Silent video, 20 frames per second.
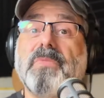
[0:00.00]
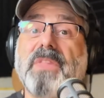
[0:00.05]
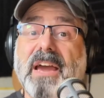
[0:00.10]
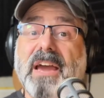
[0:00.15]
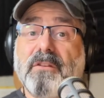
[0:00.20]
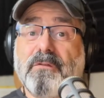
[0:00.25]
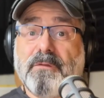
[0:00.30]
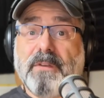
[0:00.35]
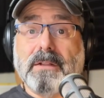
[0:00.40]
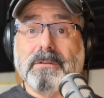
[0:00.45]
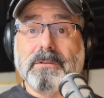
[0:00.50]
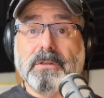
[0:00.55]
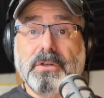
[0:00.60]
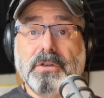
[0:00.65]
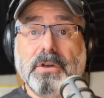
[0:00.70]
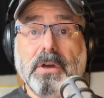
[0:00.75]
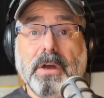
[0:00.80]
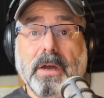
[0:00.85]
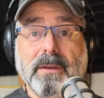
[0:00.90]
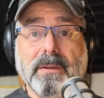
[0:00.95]
that felt
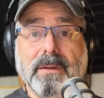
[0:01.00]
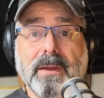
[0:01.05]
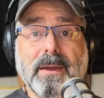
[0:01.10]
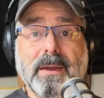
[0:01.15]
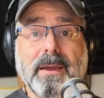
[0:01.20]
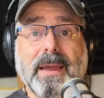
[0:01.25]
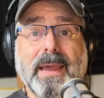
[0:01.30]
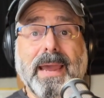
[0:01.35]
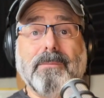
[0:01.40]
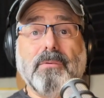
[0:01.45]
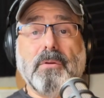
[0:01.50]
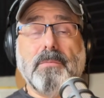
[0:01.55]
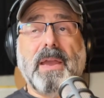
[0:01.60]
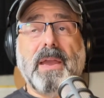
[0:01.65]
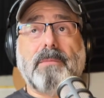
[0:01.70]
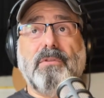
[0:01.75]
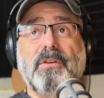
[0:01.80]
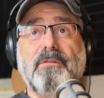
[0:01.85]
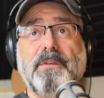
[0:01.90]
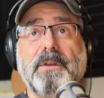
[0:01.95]
good. It would
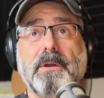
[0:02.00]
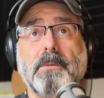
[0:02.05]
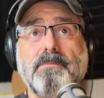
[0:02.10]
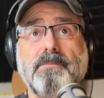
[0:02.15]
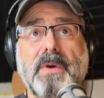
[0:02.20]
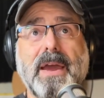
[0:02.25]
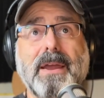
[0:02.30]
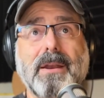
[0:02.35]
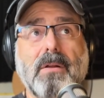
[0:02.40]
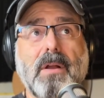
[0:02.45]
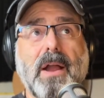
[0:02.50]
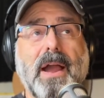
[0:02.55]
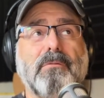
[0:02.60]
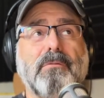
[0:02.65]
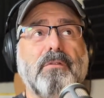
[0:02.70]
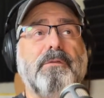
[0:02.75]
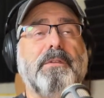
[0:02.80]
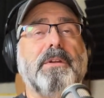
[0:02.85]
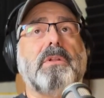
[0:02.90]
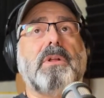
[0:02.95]
make me feel better. I
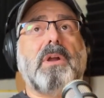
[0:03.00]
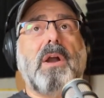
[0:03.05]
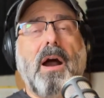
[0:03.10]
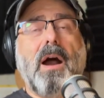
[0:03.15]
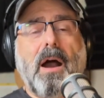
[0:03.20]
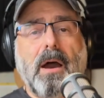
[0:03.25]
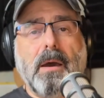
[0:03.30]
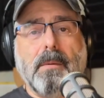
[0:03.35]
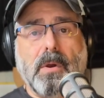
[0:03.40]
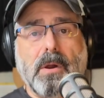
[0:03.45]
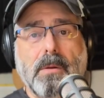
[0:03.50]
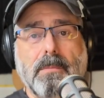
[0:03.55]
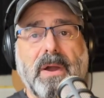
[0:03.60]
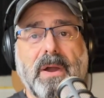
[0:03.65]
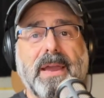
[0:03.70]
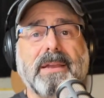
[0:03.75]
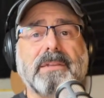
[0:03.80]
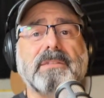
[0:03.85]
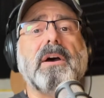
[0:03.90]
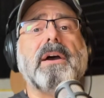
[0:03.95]
would feel calmer.
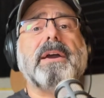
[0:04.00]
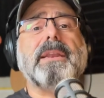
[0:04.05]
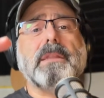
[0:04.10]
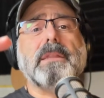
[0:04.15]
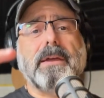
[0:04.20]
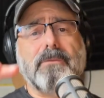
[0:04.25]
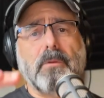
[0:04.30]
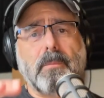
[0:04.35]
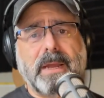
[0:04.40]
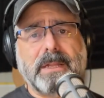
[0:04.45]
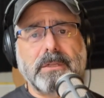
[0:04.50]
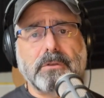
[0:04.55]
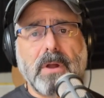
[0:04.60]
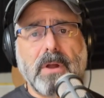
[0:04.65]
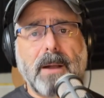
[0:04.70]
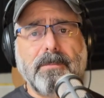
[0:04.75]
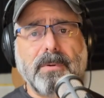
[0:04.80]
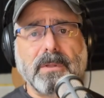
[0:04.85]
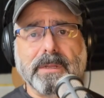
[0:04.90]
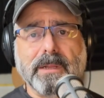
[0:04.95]
My anxiety level might
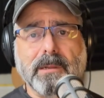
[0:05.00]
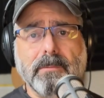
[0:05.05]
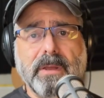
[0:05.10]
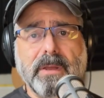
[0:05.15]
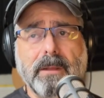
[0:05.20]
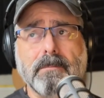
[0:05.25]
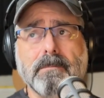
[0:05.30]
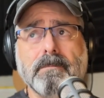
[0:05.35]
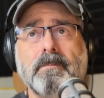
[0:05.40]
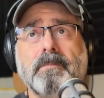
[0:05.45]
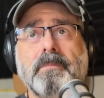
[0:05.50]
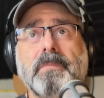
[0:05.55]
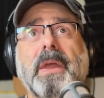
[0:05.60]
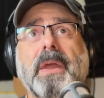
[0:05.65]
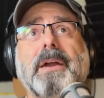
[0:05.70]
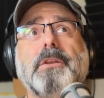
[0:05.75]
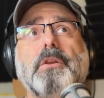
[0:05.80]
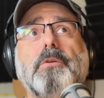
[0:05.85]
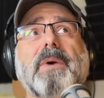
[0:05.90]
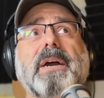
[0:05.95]
drop a little bit.
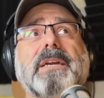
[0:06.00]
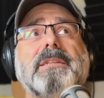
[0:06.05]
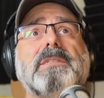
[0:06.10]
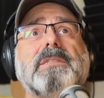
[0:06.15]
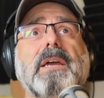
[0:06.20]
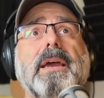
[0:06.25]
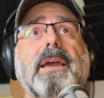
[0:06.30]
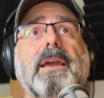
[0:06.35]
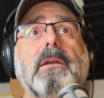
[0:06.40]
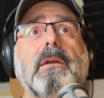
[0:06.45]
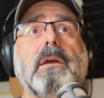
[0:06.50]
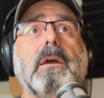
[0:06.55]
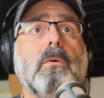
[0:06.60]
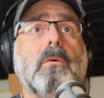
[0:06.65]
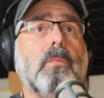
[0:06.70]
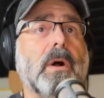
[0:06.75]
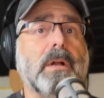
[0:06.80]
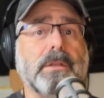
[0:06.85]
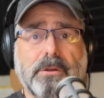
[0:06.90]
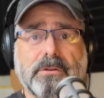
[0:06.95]
And you might say,
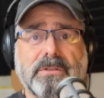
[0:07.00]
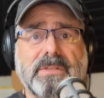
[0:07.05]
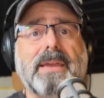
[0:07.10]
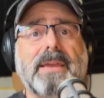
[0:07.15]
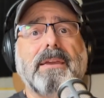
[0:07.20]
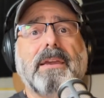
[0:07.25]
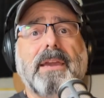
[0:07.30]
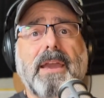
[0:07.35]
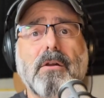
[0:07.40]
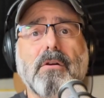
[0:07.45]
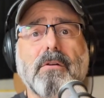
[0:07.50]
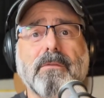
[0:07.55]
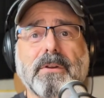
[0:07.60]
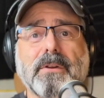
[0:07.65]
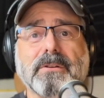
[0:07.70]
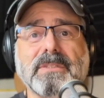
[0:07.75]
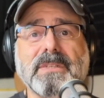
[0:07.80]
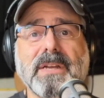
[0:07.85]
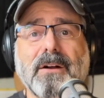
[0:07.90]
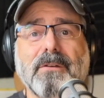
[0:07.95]
well, you're taking care of
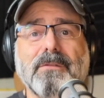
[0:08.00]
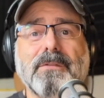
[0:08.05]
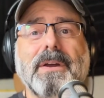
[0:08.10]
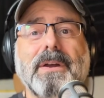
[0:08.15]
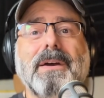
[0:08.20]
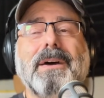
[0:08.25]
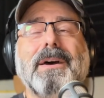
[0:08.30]
yourself.